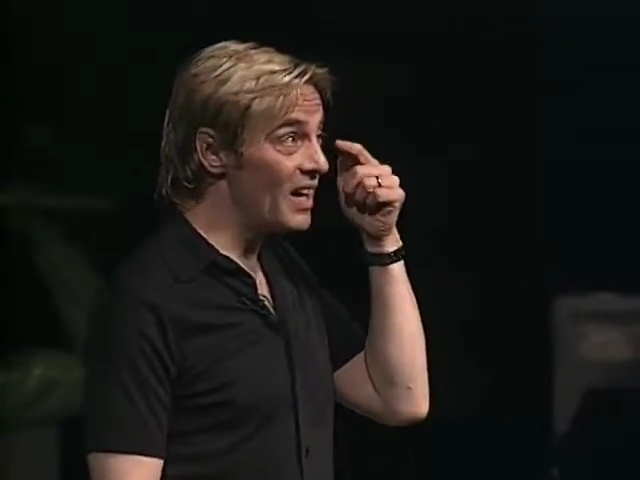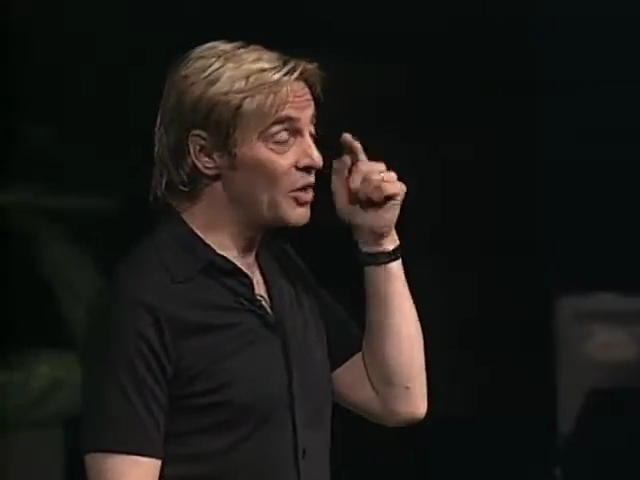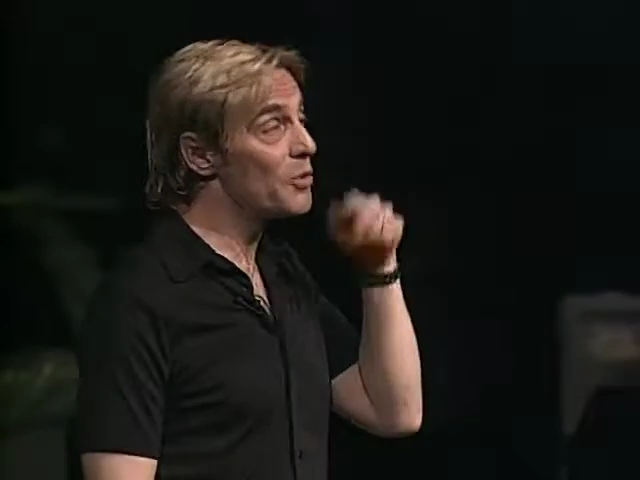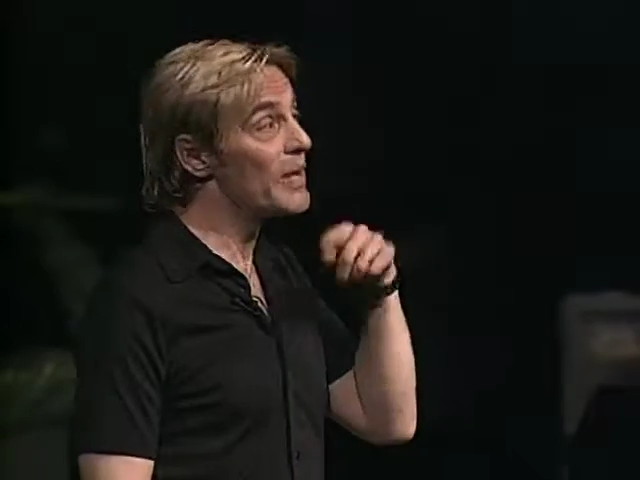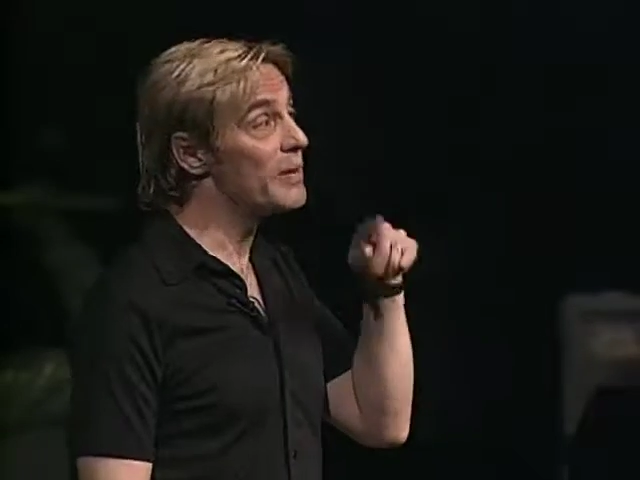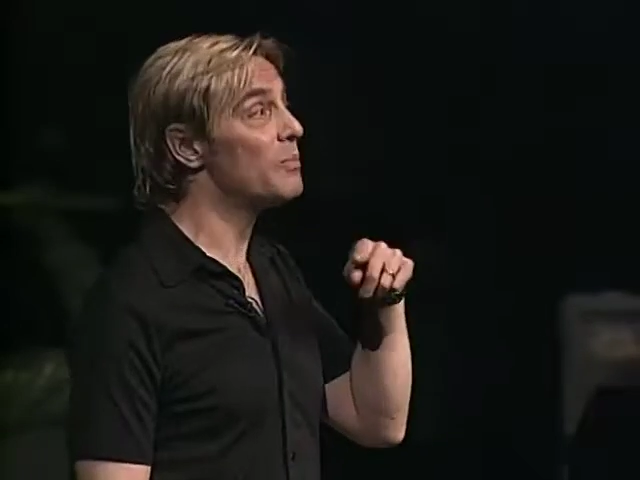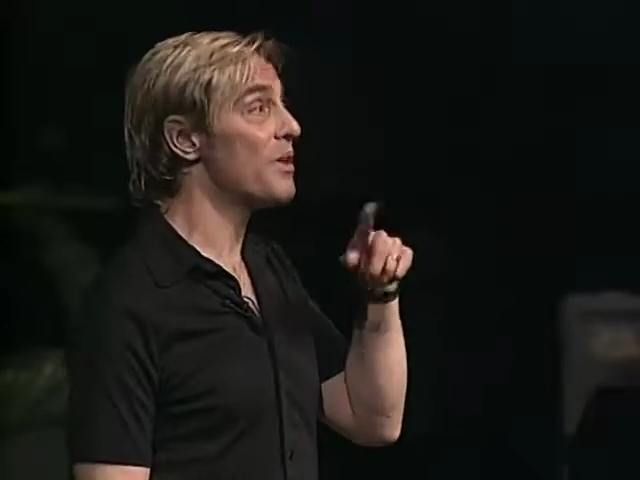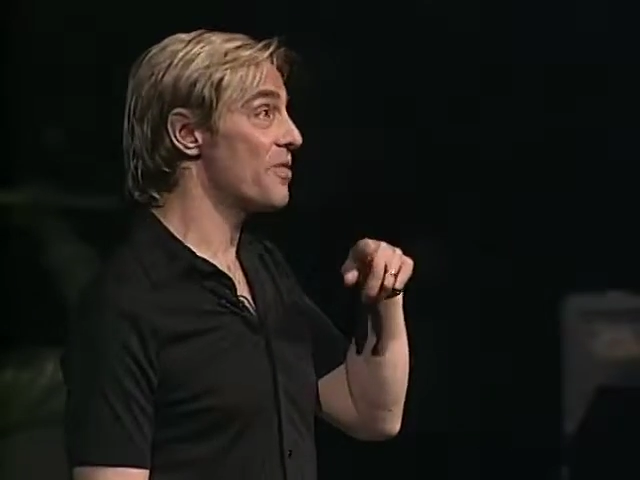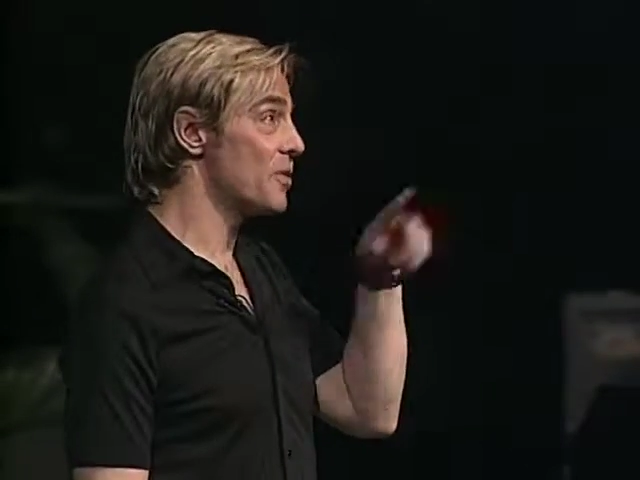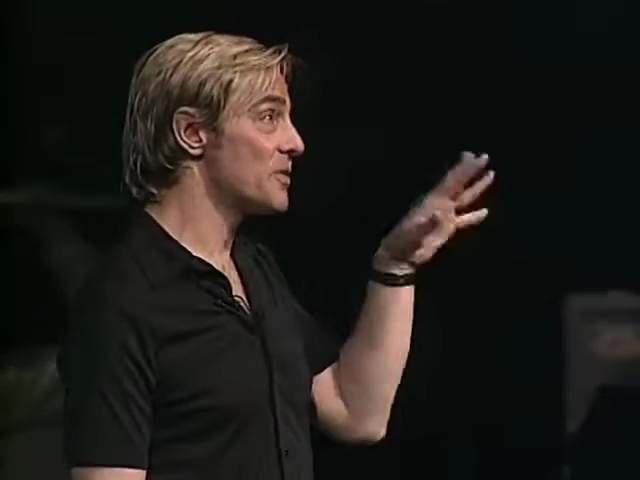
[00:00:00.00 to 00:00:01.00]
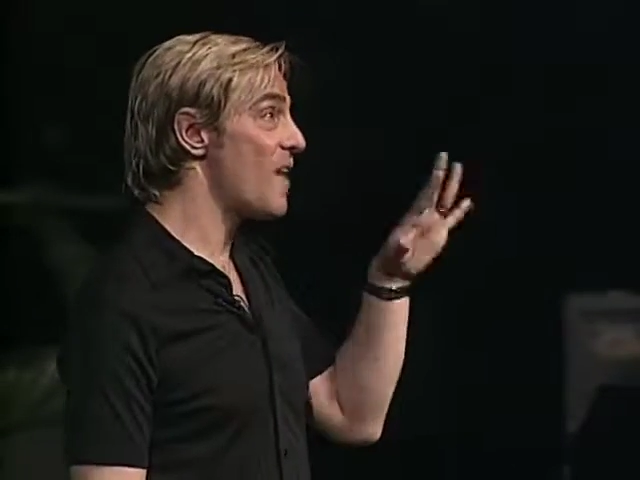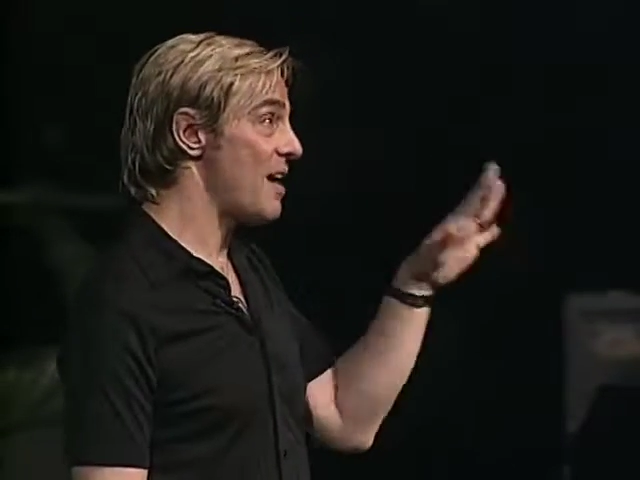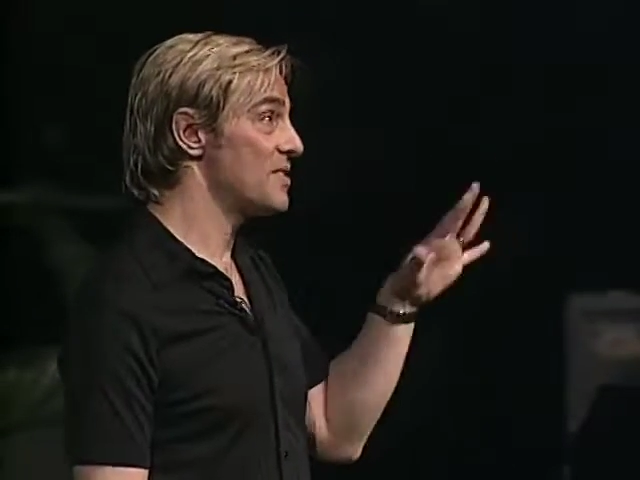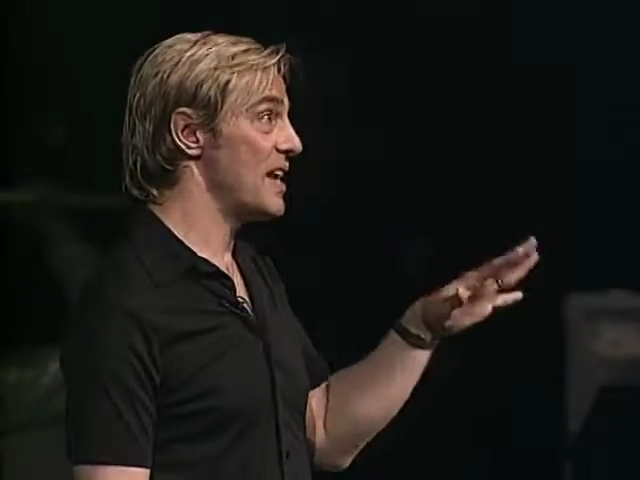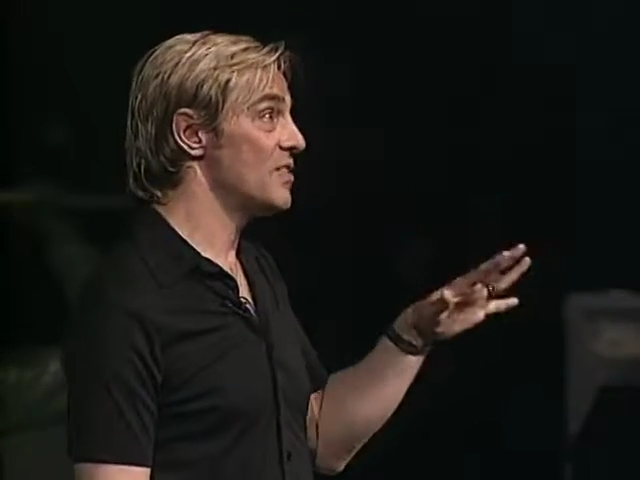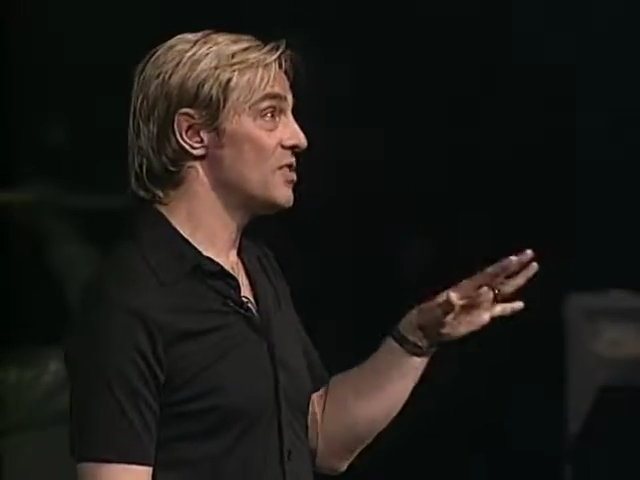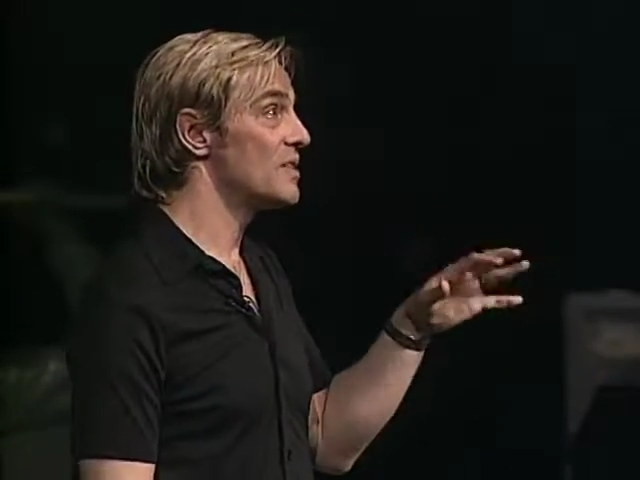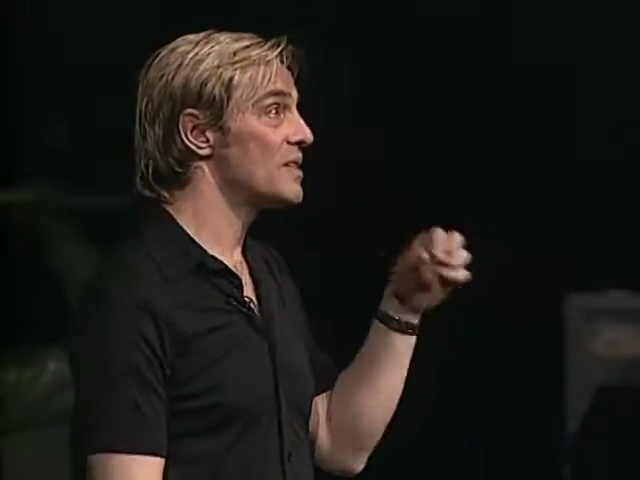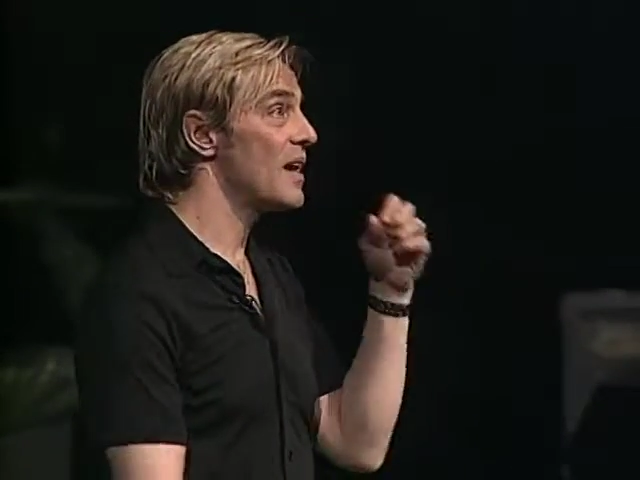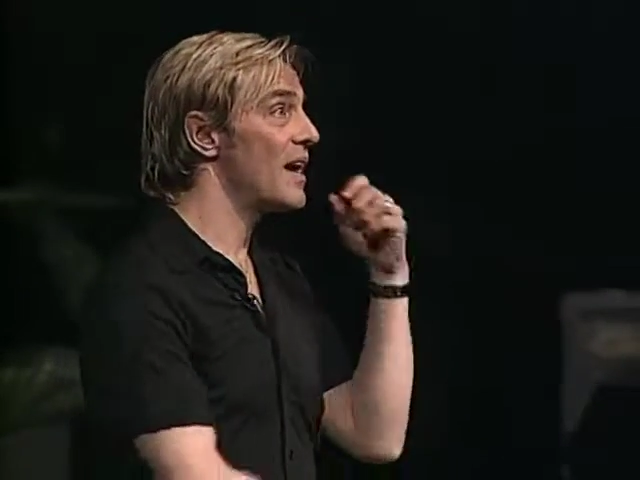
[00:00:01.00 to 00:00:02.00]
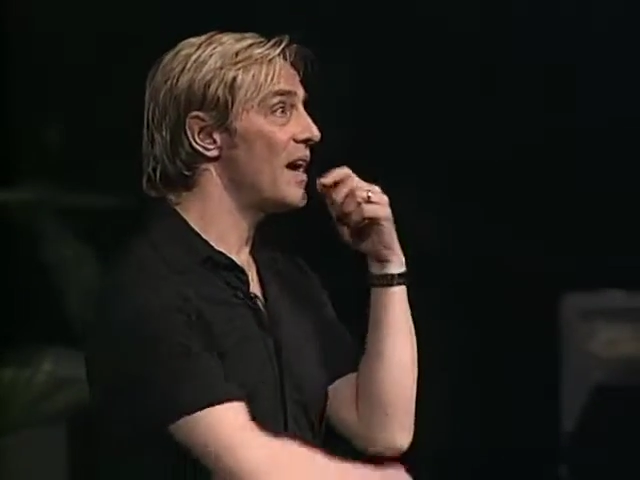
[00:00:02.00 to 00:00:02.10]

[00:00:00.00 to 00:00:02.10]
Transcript: agree with those five stages.